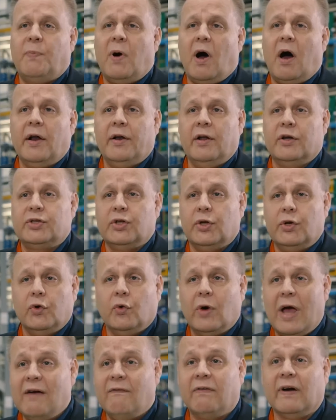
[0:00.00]
partners to
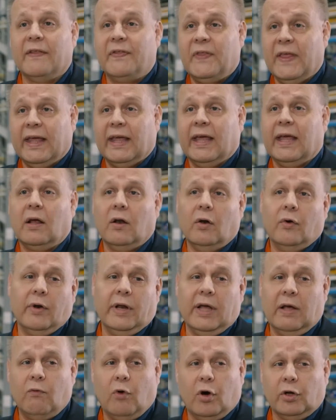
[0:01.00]
do everything,
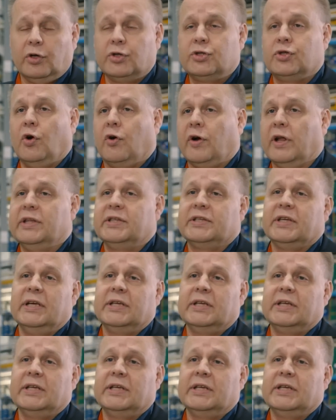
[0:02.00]
including water storage,